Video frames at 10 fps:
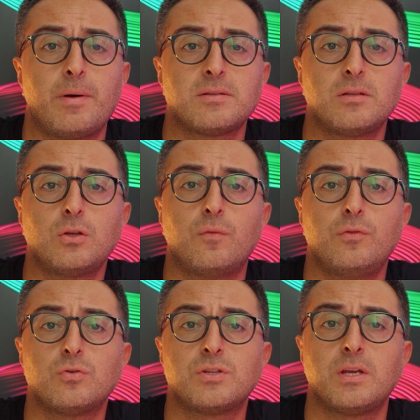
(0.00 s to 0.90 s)
capacity
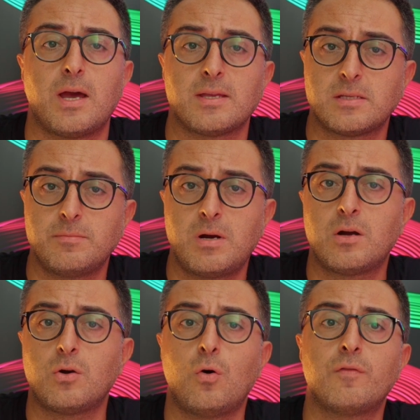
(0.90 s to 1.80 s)
of using
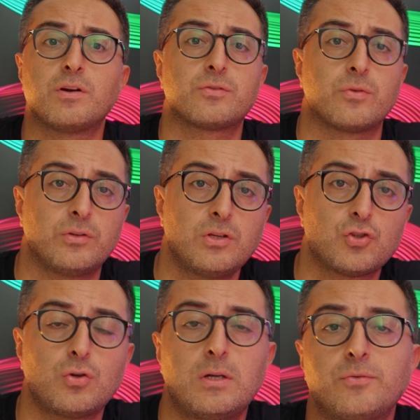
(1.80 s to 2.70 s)
SMR over
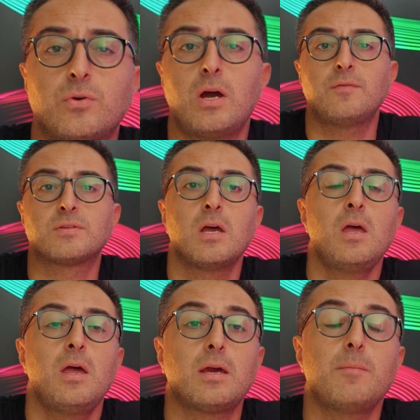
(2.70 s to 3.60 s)
traditional
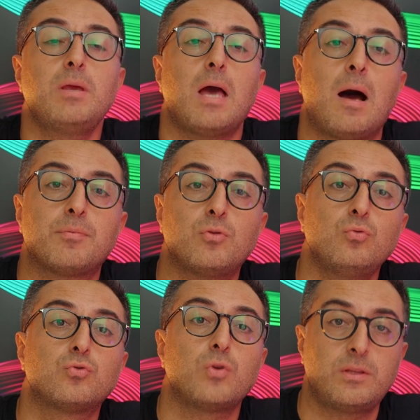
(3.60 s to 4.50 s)
drives can be up
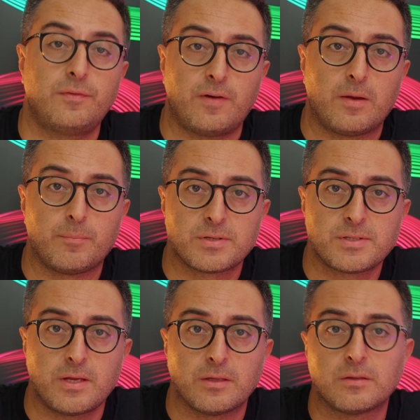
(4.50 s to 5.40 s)
to
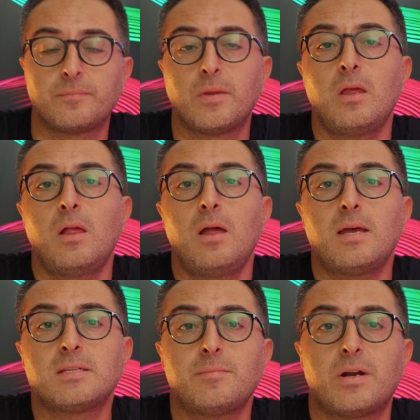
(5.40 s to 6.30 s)
25%.
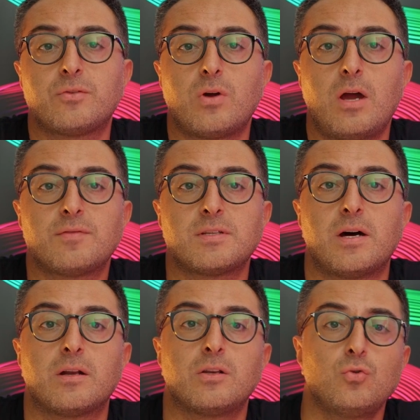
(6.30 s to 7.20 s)
SMR
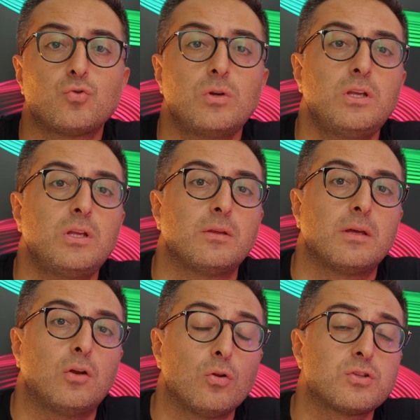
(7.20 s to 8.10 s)
drives are usually
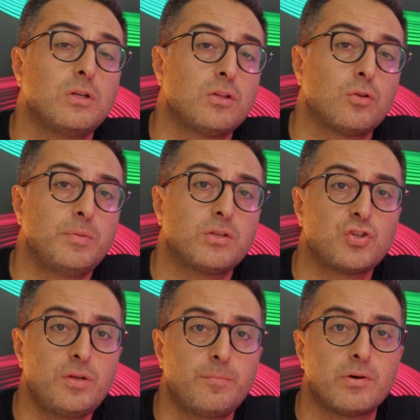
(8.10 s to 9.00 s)
also a little bit
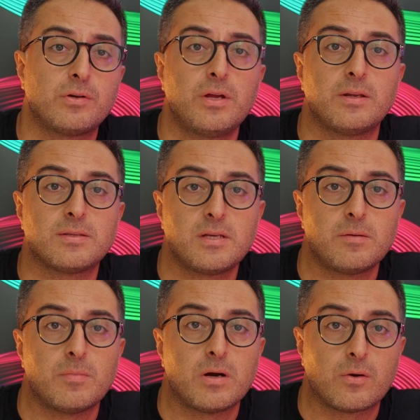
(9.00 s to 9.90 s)
cheaper than
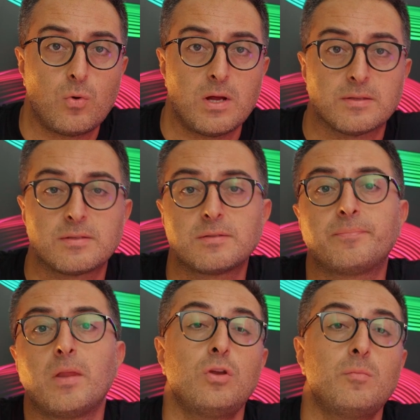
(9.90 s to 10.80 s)
CMR ones,
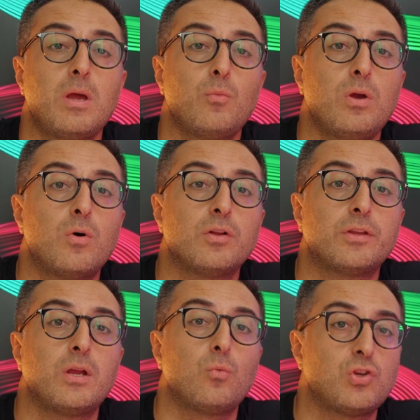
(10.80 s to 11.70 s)
so you may be
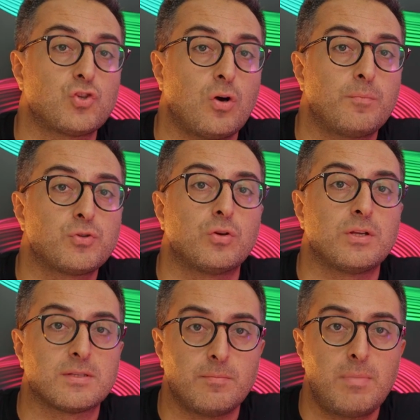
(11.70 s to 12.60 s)
wondering which
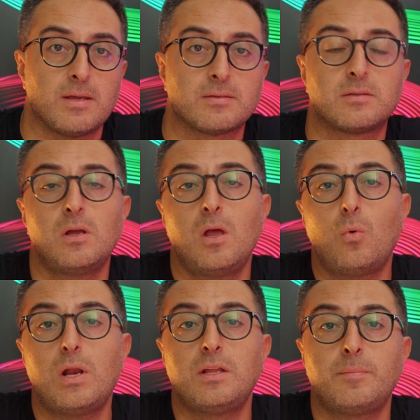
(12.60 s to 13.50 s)
option is the best.
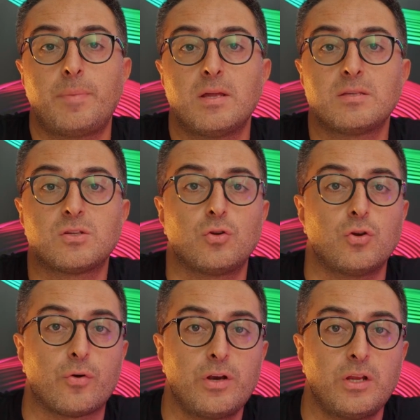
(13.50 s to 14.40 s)
Well, it depends on
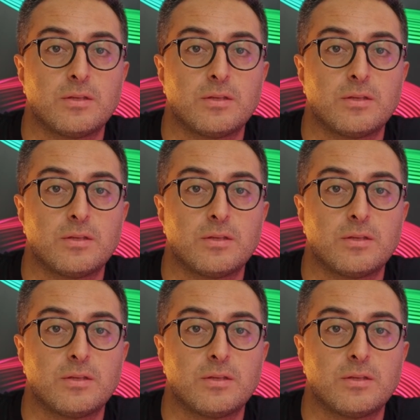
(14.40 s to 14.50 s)
your